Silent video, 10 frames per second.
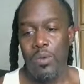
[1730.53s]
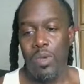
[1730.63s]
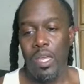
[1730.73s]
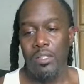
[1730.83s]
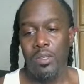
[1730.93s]

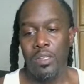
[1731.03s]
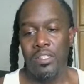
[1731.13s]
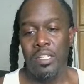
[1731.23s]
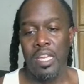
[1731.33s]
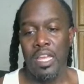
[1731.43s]
we went
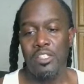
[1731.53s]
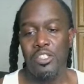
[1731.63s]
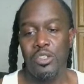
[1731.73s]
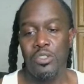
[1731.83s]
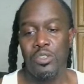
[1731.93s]
to
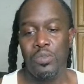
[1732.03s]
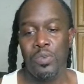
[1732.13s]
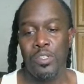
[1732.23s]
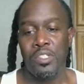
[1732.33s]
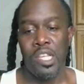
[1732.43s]
TSU
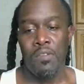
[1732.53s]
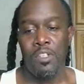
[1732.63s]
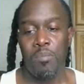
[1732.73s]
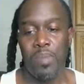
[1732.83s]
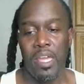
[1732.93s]
for
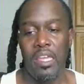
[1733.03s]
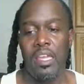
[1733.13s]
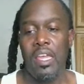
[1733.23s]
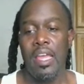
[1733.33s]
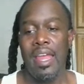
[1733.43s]
civil
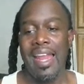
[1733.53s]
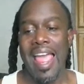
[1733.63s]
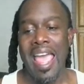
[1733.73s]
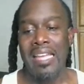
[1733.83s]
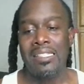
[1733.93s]
debate
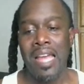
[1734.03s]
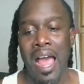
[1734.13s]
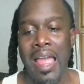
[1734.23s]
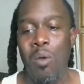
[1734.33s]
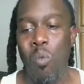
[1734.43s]
and
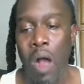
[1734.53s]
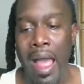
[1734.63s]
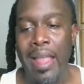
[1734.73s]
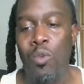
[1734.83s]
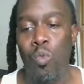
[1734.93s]

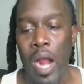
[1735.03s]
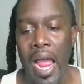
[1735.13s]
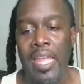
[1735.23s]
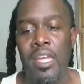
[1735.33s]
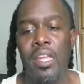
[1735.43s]
anti-white
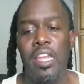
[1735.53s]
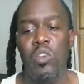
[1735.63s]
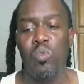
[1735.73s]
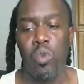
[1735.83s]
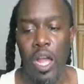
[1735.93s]

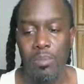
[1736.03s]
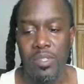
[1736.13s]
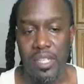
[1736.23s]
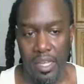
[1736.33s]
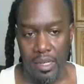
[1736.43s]
riot
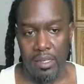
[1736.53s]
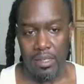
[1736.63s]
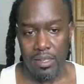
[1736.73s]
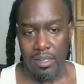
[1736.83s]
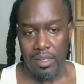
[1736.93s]

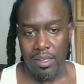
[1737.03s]
erupted.